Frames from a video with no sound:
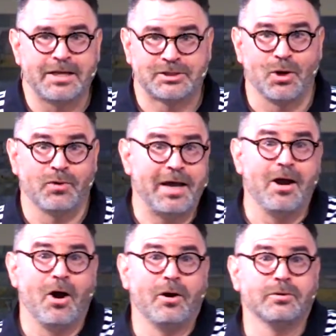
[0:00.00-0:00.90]
And so
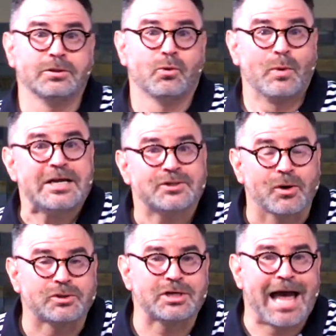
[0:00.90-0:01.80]
they are
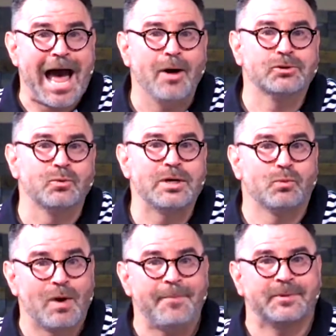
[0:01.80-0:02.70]
researching how do
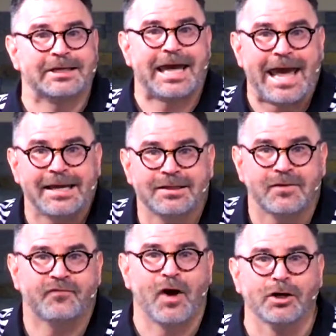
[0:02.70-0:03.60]
we
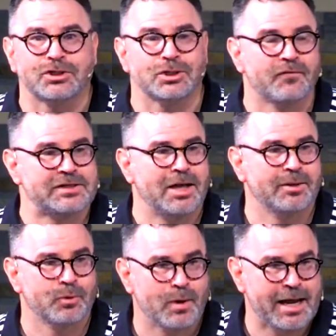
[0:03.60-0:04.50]
replicate the function of
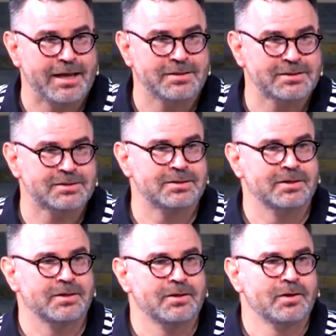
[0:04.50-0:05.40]
telomerase